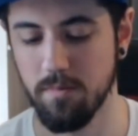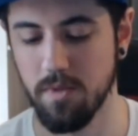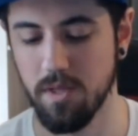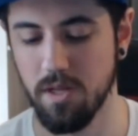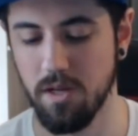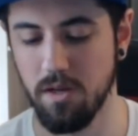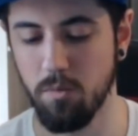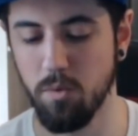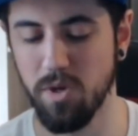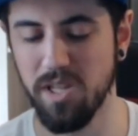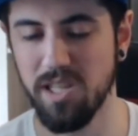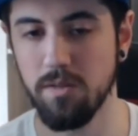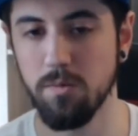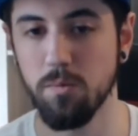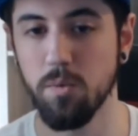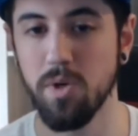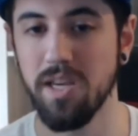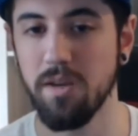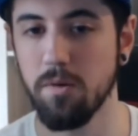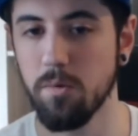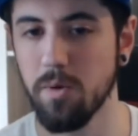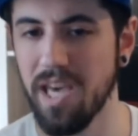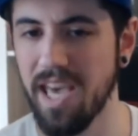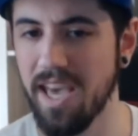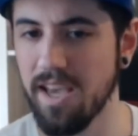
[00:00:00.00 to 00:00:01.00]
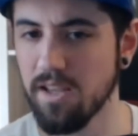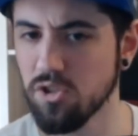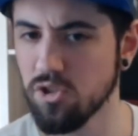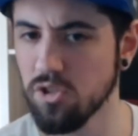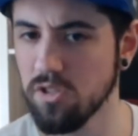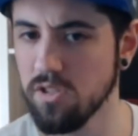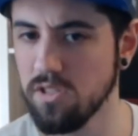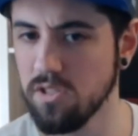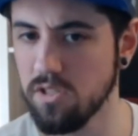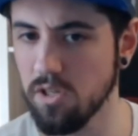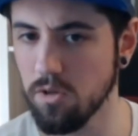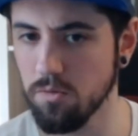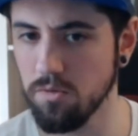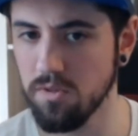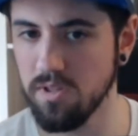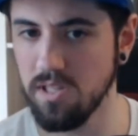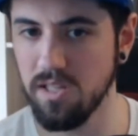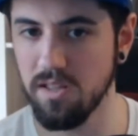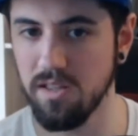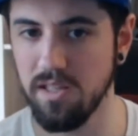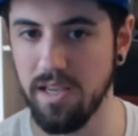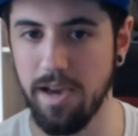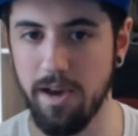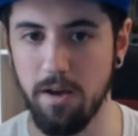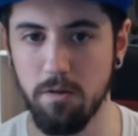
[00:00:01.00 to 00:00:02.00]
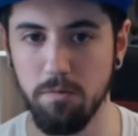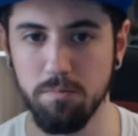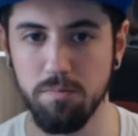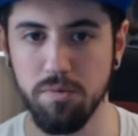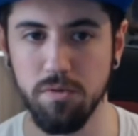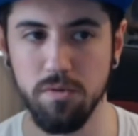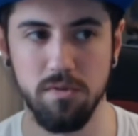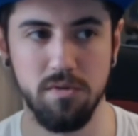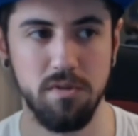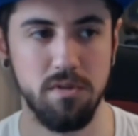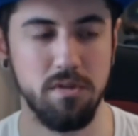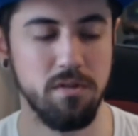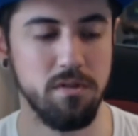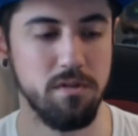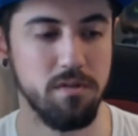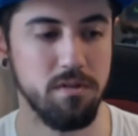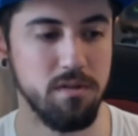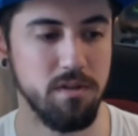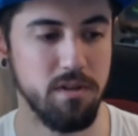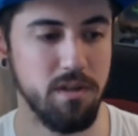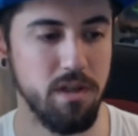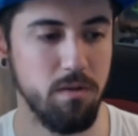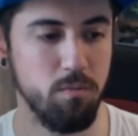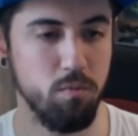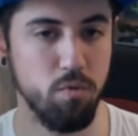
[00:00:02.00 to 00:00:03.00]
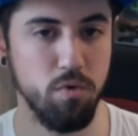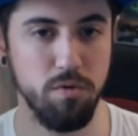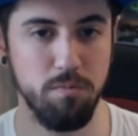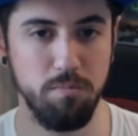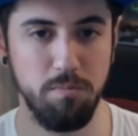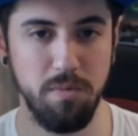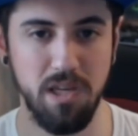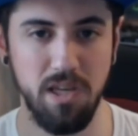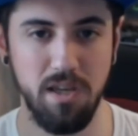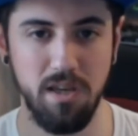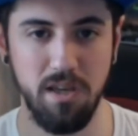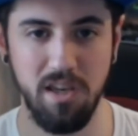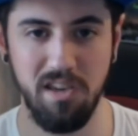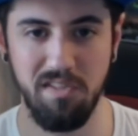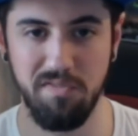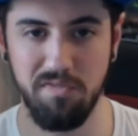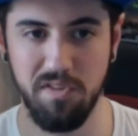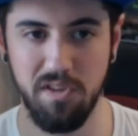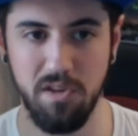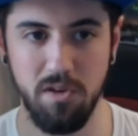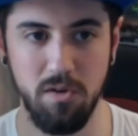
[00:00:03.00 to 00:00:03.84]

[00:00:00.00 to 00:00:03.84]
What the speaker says: We actually don't need the output. That would be if